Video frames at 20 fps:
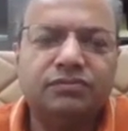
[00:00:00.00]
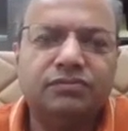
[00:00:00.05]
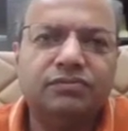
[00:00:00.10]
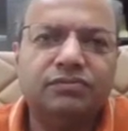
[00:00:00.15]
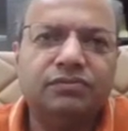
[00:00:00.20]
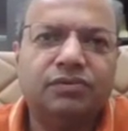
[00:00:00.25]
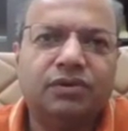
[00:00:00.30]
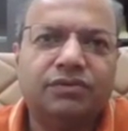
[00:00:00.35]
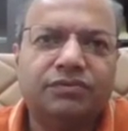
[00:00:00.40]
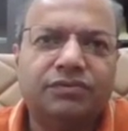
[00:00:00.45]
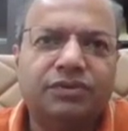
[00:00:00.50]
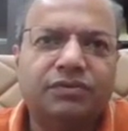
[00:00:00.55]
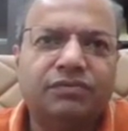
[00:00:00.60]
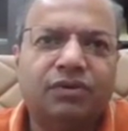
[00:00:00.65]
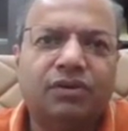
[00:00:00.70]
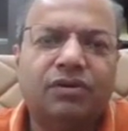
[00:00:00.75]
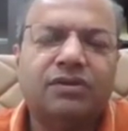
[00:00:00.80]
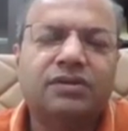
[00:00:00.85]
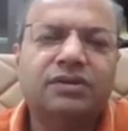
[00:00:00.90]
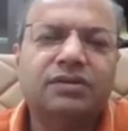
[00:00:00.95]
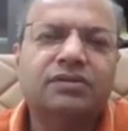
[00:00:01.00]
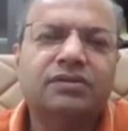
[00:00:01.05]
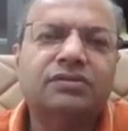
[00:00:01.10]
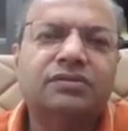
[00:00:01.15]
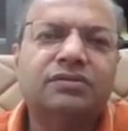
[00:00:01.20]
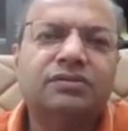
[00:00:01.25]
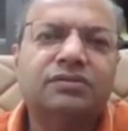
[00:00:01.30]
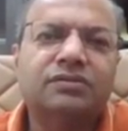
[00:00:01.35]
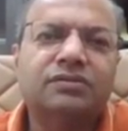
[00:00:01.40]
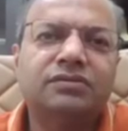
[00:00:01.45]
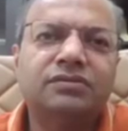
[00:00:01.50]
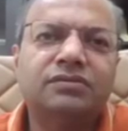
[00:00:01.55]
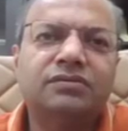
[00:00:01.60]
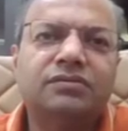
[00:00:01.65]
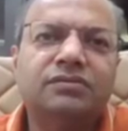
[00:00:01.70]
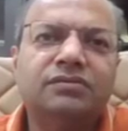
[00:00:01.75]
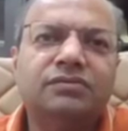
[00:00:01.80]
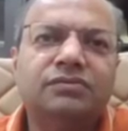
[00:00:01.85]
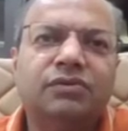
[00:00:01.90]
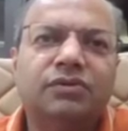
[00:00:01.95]
what we wanted
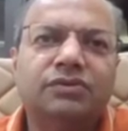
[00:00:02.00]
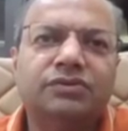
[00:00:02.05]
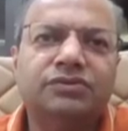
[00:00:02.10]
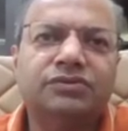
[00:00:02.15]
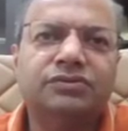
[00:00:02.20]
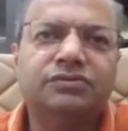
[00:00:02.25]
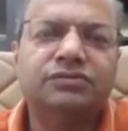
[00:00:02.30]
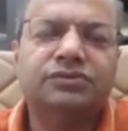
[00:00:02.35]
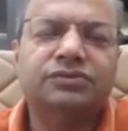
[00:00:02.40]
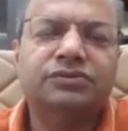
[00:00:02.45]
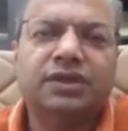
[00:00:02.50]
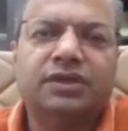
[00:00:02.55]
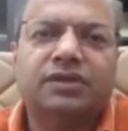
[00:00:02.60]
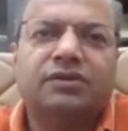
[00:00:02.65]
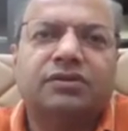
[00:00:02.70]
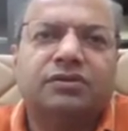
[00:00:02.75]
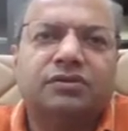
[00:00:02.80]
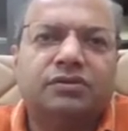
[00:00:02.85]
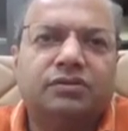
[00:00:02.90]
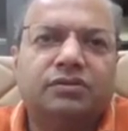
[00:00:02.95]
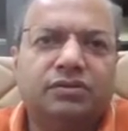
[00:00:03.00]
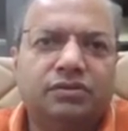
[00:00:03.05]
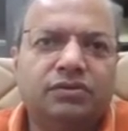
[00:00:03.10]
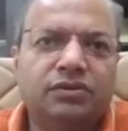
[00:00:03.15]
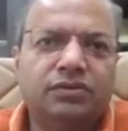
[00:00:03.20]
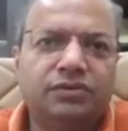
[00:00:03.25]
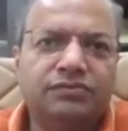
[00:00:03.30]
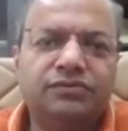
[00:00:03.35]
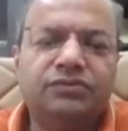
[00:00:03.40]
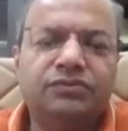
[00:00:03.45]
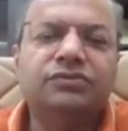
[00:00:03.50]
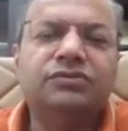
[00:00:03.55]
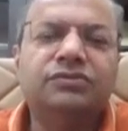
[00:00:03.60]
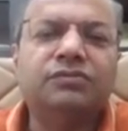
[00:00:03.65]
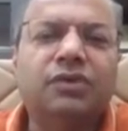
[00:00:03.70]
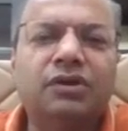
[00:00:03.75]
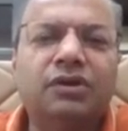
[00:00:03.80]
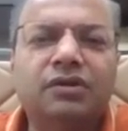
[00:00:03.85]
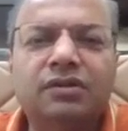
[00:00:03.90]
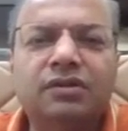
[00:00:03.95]
was to check if those
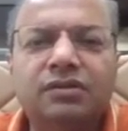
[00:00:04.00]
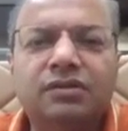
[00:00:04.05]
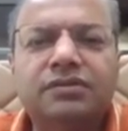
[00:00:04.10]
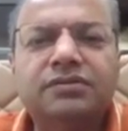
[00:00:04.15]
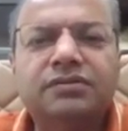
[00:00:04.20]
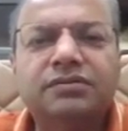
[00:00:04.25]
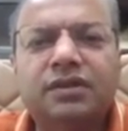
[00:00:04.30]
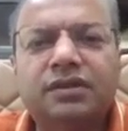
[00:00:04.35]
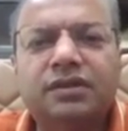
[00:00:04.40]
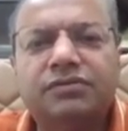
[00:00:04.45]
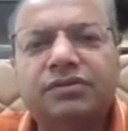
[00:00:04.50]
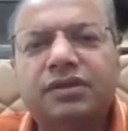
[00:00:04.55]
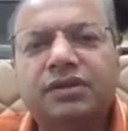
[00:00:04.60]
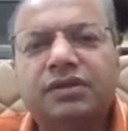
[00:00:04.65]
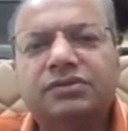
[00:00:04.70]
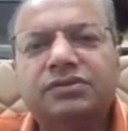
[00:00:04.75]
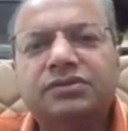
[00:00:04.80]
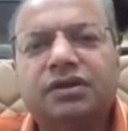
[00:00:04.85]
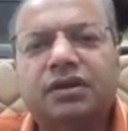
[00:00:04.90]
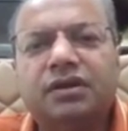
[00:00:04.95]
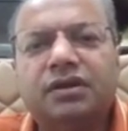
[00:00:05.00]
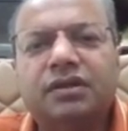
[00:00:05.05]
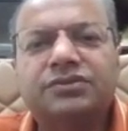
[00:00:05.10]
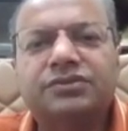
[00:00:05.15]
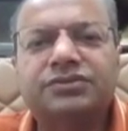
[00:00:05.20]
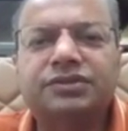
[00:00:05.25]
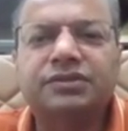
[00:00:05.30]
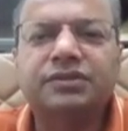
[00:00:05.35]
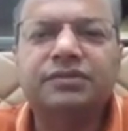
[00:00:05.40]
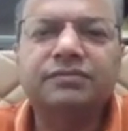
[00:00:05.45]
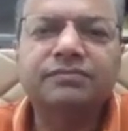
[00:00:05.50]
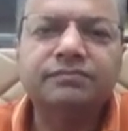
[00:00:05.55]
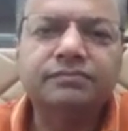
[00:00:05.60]
models that we had shortlisted